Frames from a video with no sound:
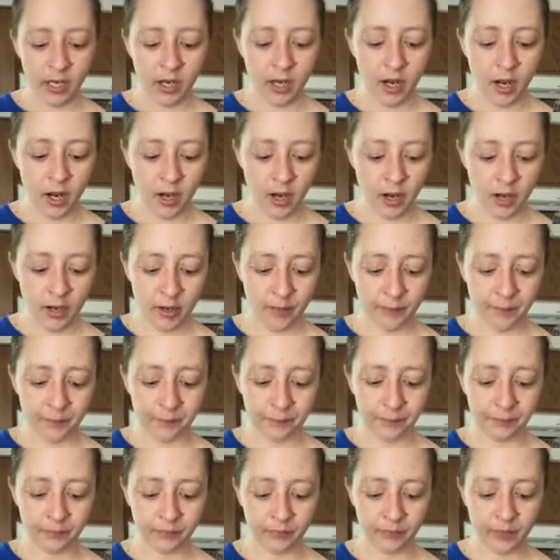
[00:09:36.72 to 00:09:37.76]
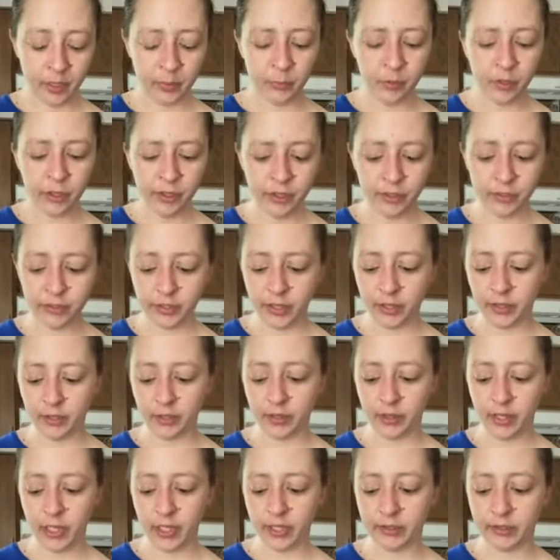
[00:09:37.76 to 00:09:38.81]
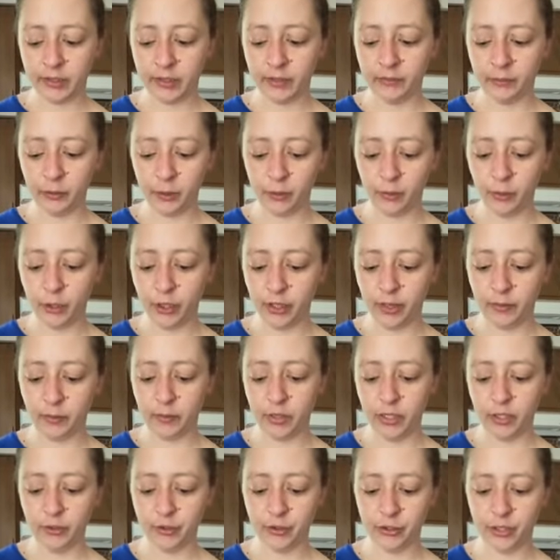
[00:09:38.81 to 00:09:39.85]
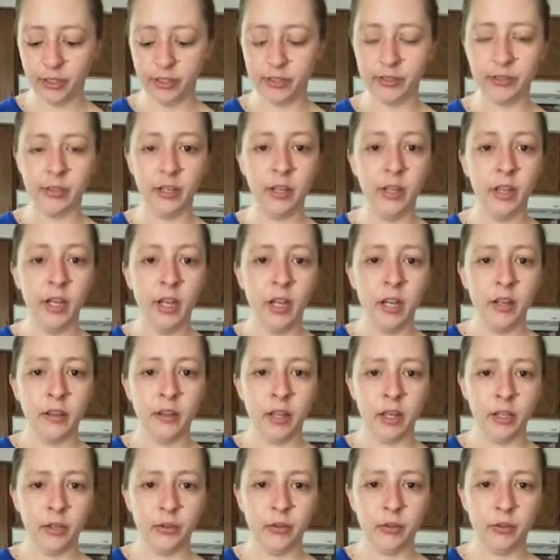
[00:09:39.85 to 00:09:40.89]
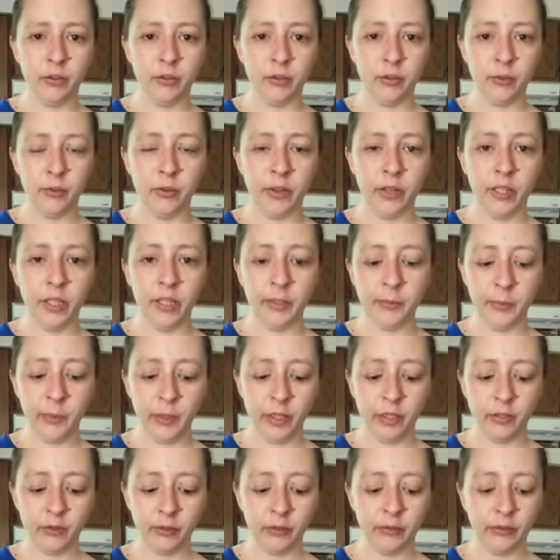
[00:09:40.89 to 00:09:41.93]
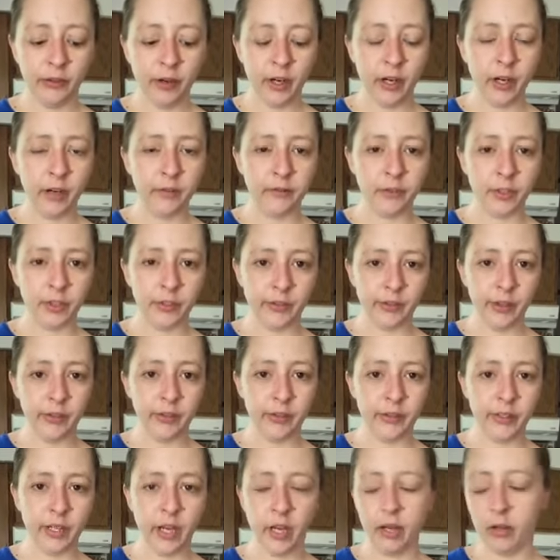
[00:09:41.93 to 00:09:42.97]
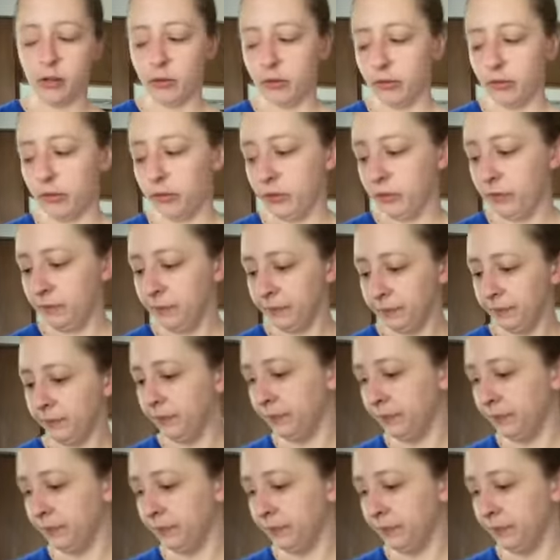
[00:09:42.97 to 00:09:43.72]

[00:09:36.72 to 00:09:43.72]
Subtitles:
I'm sure there's other things if you look on Pinterest that you can do with these. But so far I've just done the tacos.